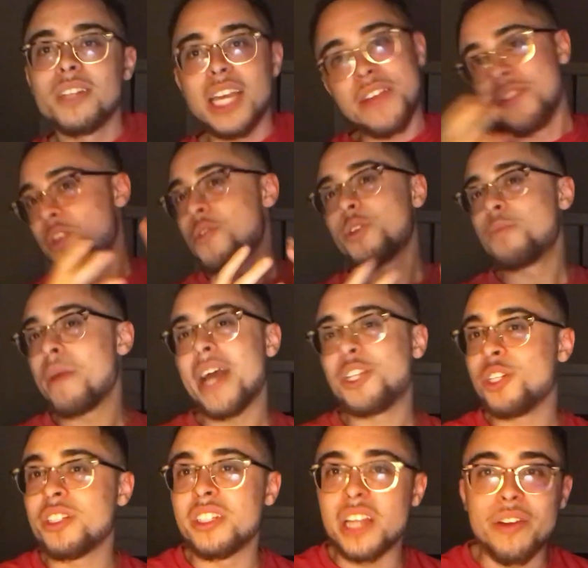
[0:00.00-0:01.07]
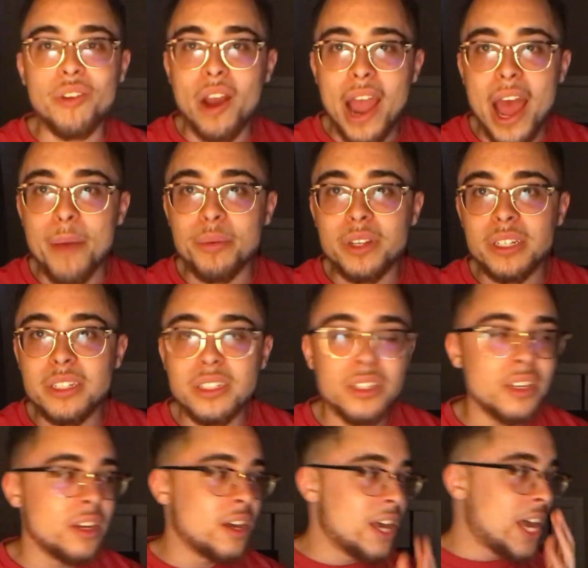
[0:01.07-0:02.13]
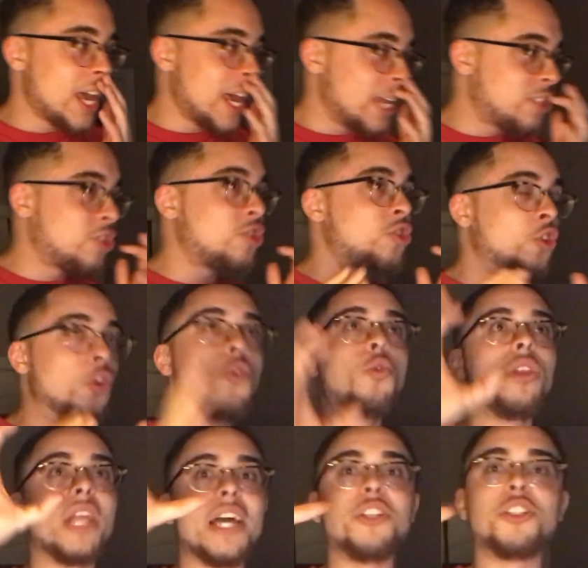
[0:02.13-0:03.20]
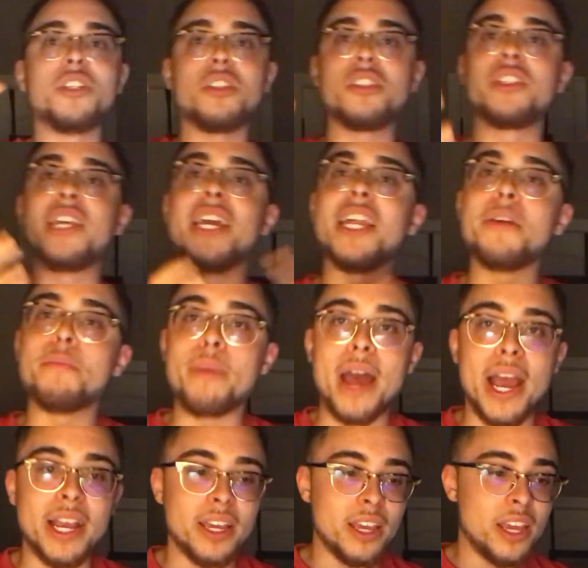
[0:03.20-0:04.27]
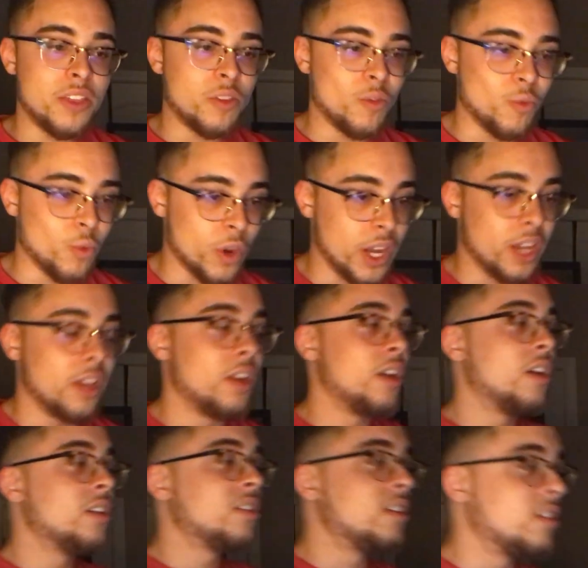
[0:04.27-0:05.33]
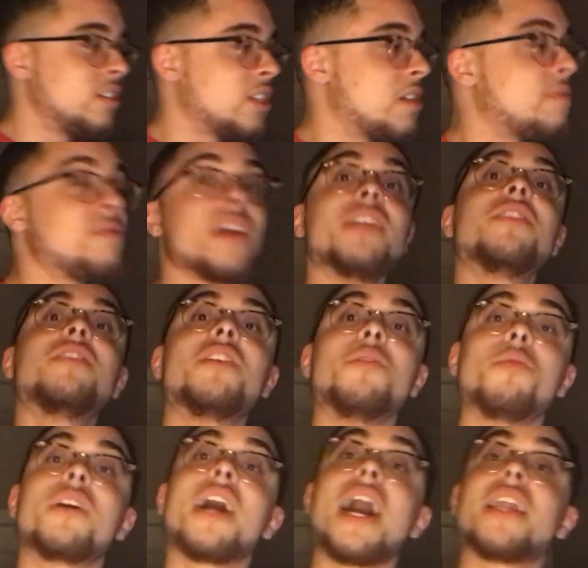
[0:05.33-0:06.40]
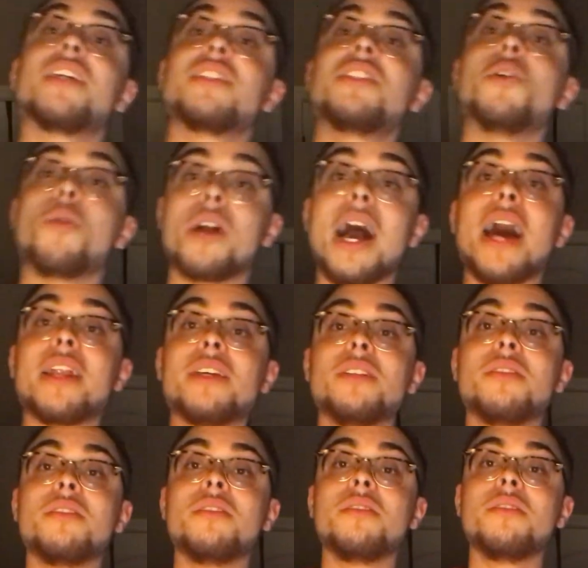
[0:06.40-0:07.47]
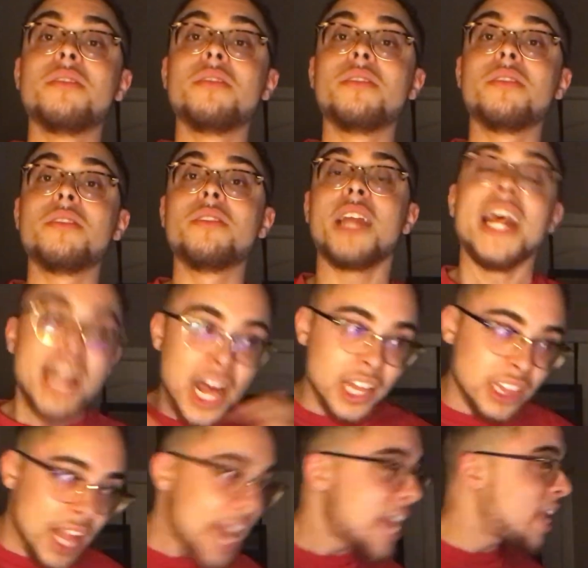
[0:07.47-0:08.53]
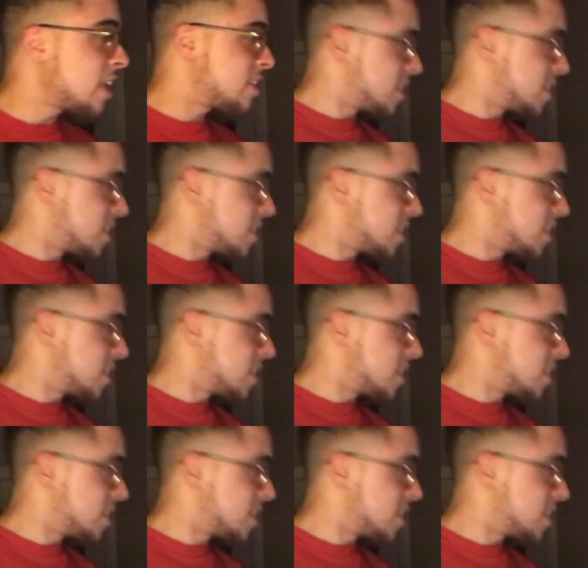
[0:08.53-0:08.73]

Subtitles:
Even though this match has never happened, it's two legends getting back in the ring to see if they still got it. And I like